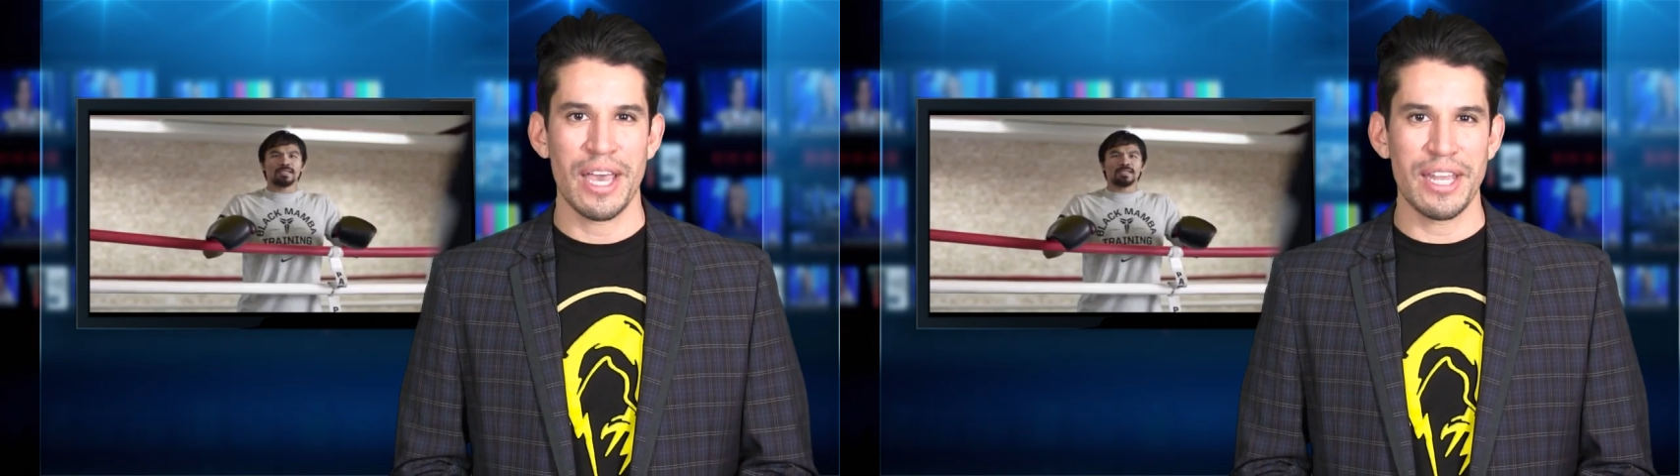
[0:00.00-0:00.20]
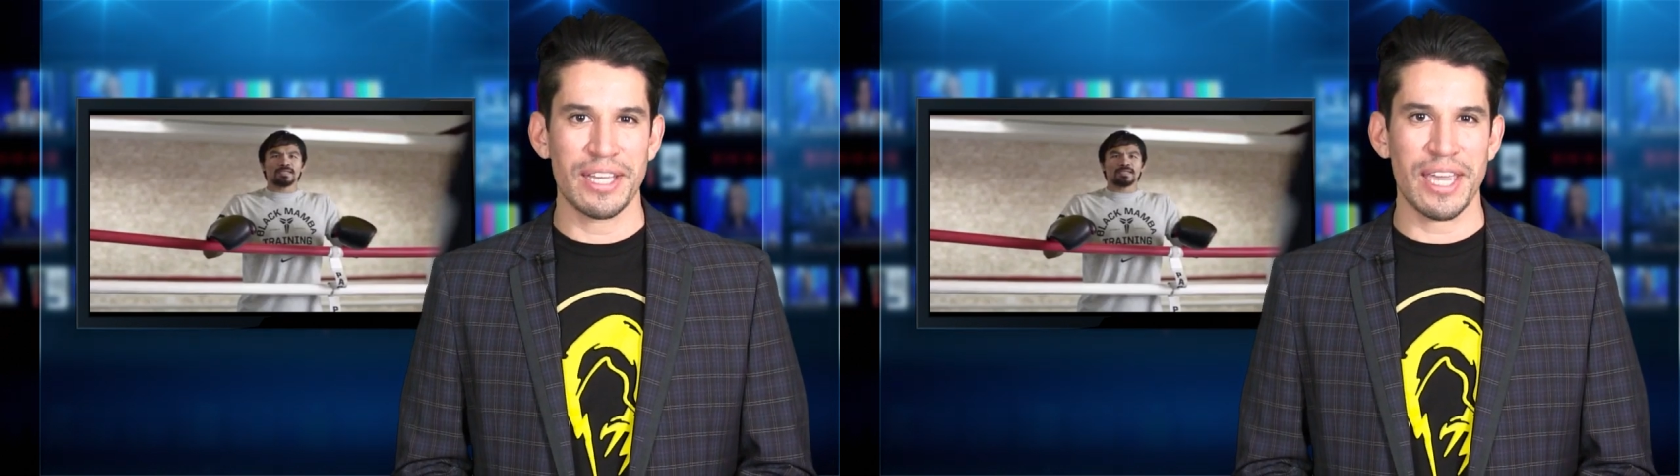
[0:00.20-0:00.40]

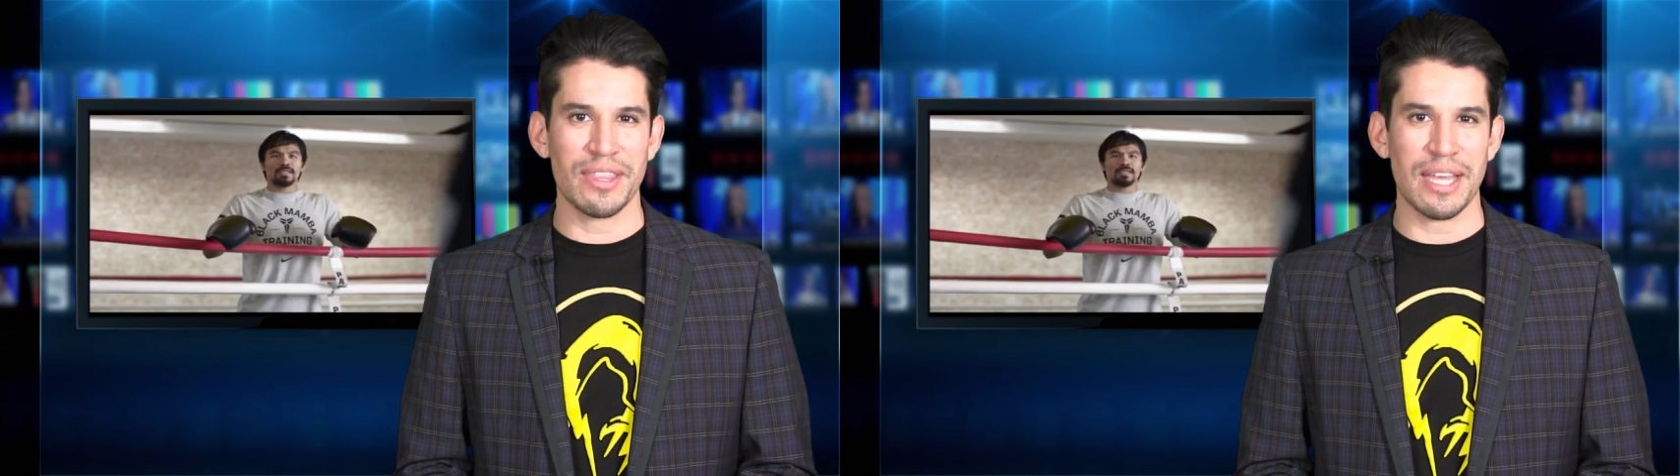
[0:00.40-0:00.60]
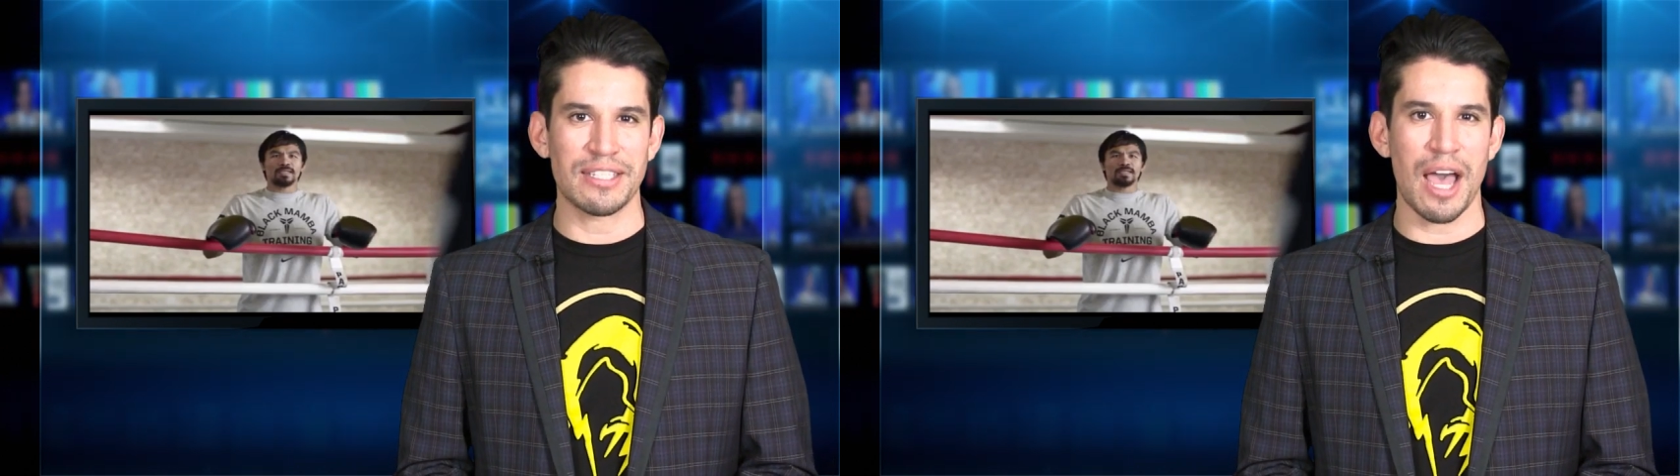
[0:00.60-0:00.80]

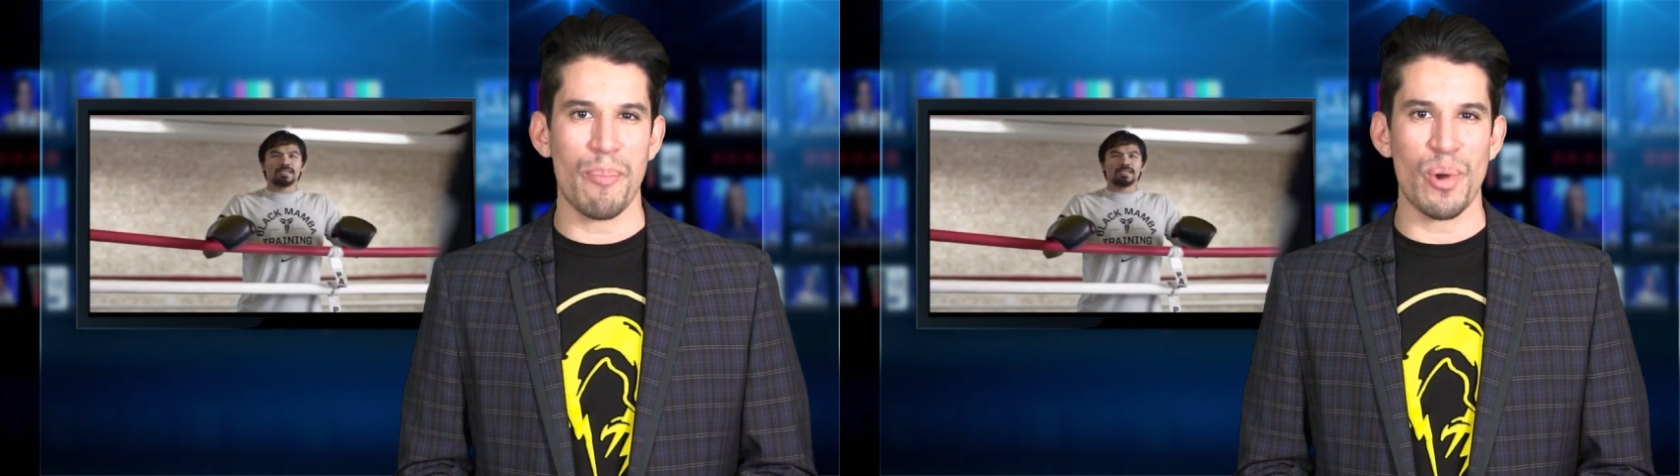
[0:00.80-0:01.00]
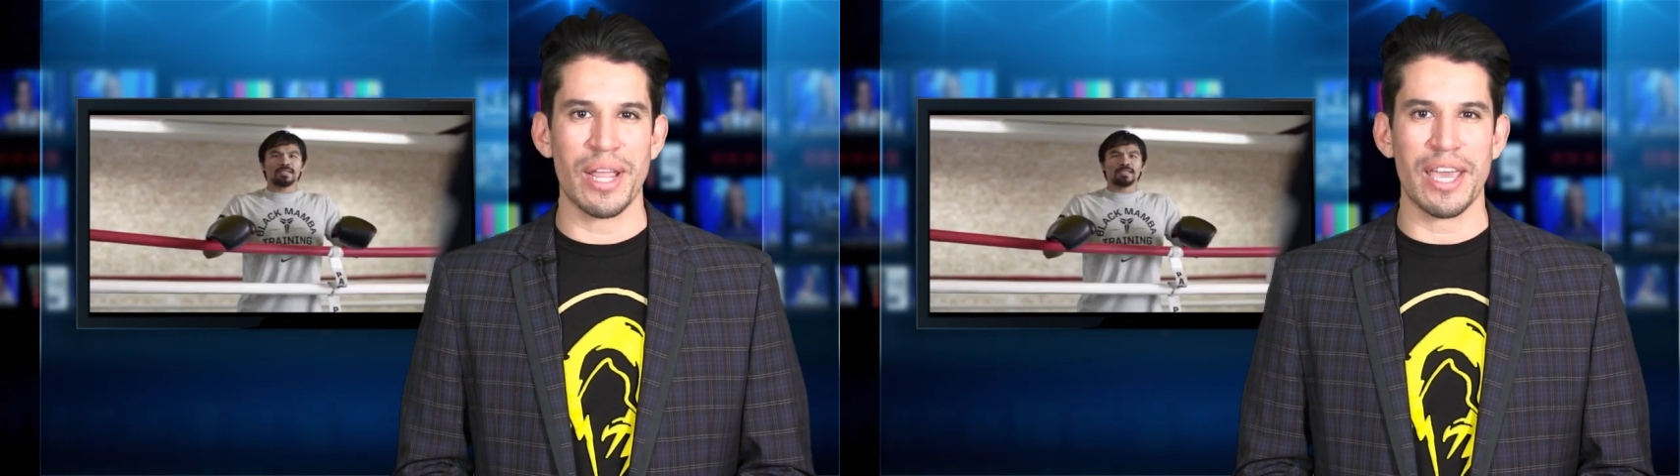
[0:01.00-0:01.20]
indicate that
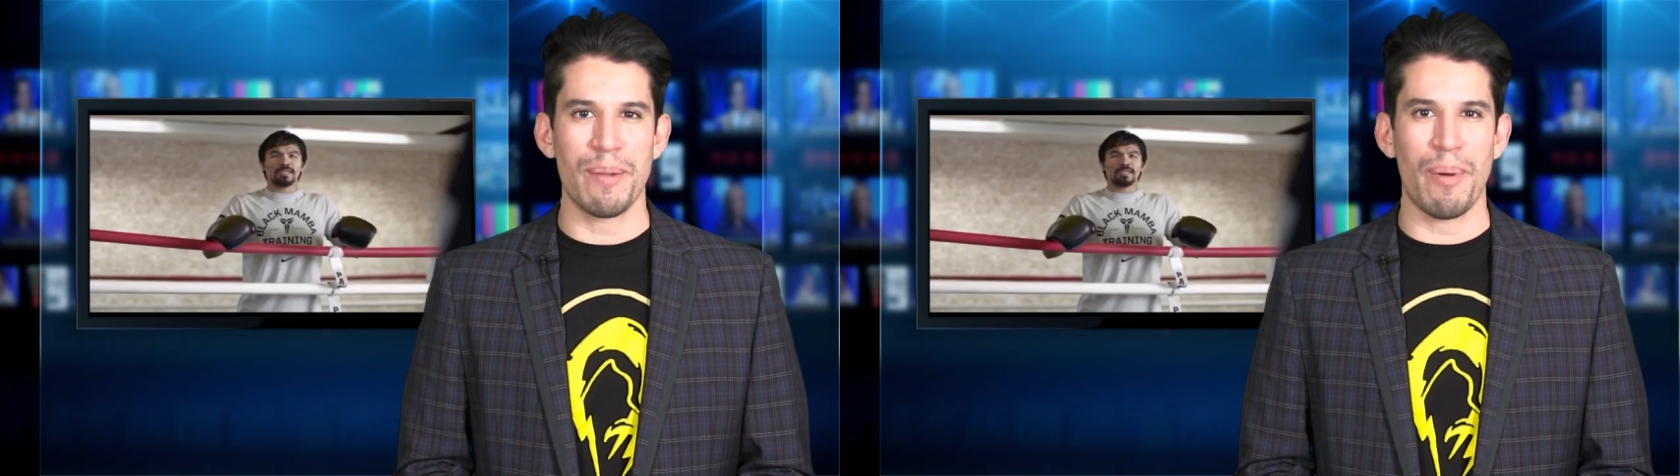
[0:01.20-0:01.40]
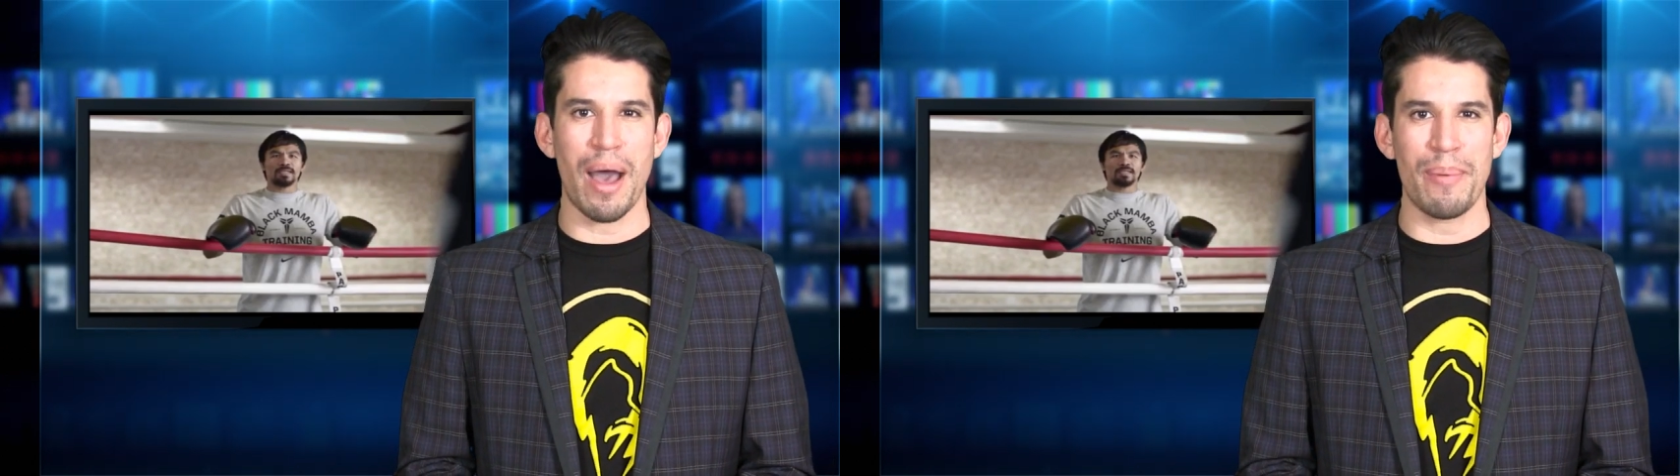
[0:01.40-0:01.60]
top ranked
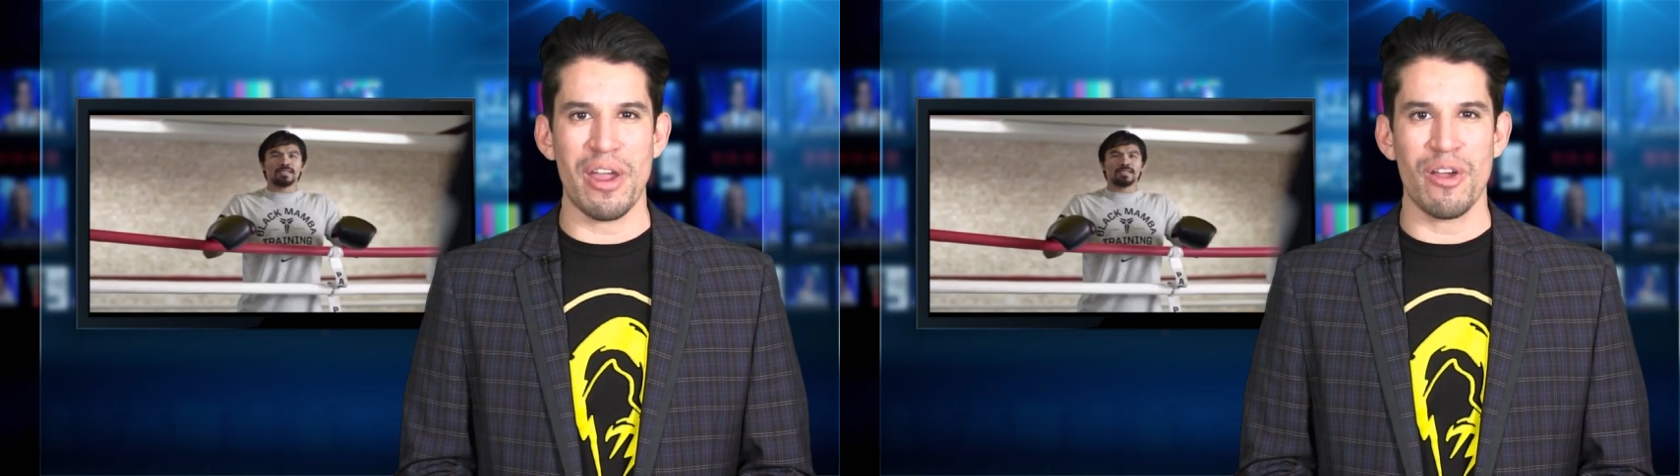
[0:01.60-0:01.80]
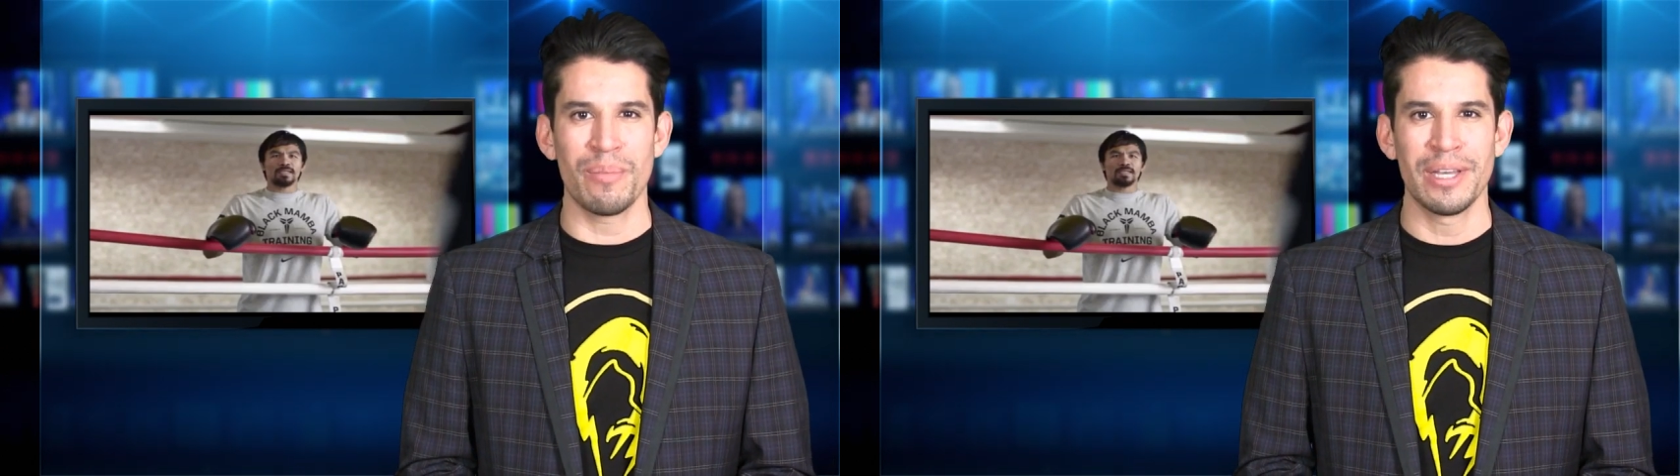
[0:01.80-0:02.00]
head Bob
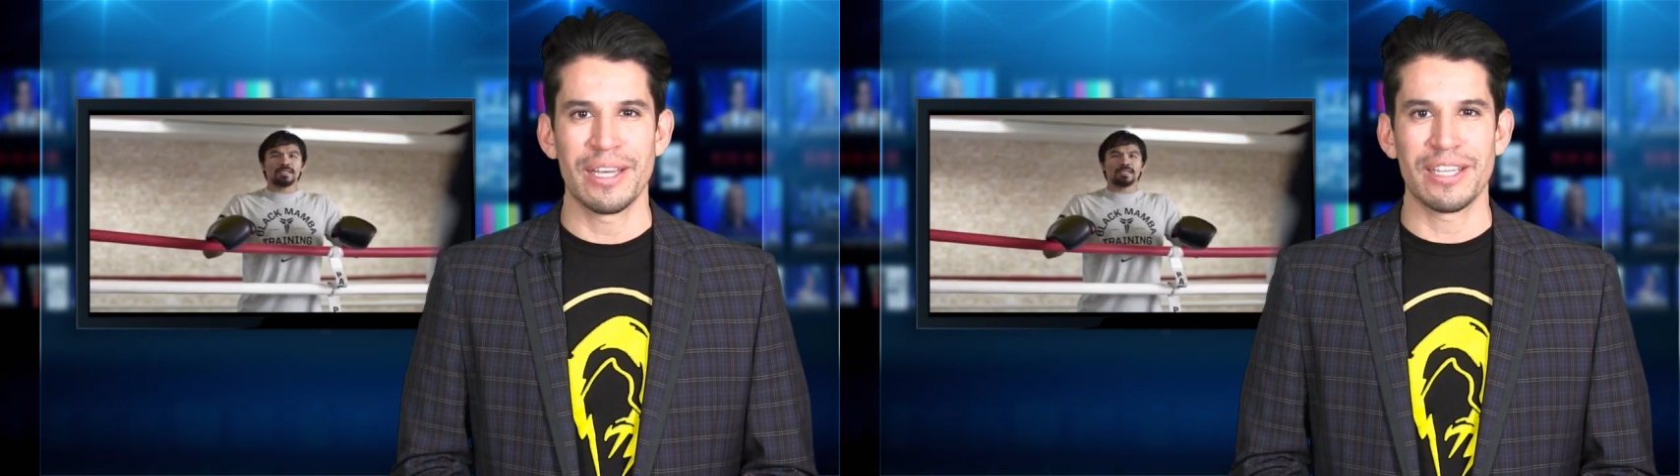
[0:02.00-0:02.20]
Arum